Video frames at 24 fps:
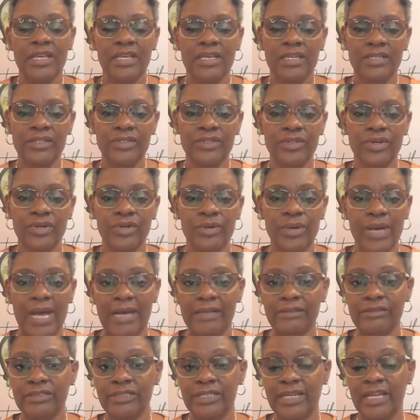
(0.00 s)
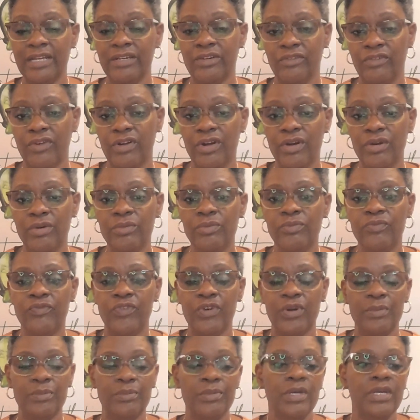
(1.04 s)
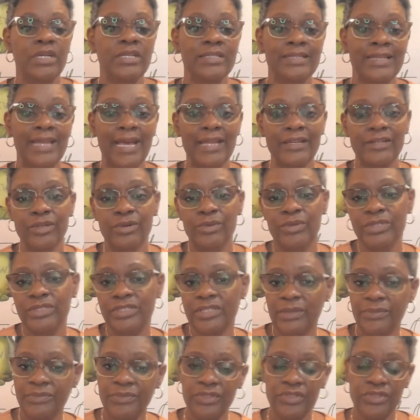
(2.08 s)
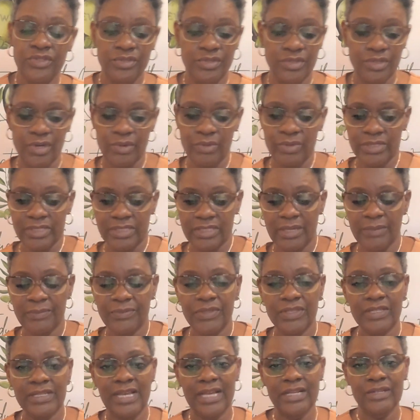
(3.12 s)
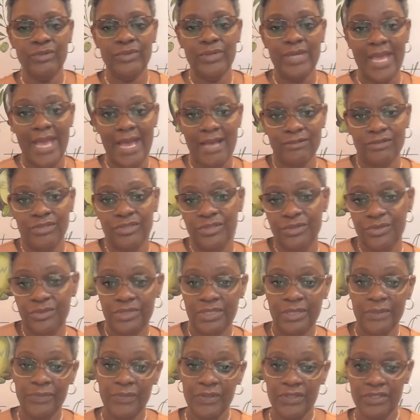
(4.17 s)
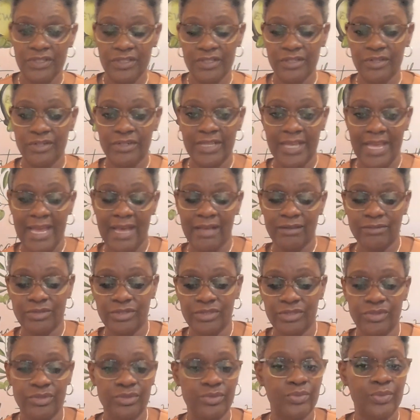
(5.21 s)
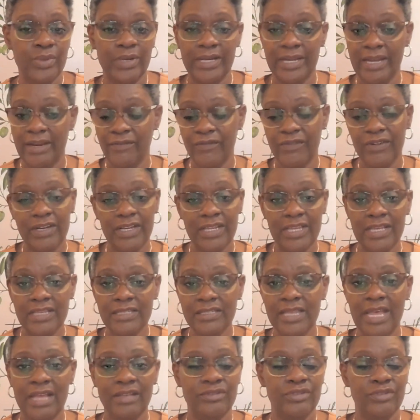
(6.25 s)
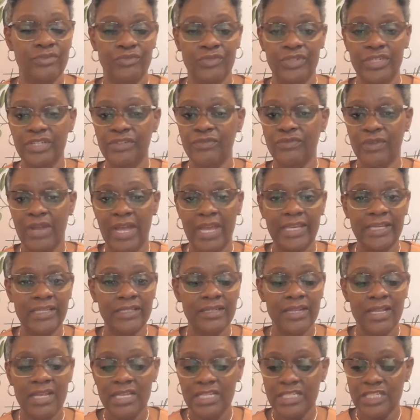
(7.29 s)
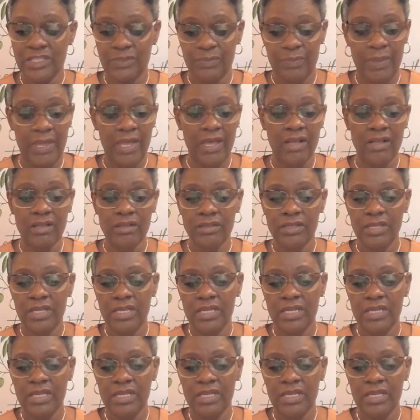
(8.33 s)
how did I grow from not knowing something to knowing something, not knowing how to do something to learning how to do whatever it is, how to read, write, spell,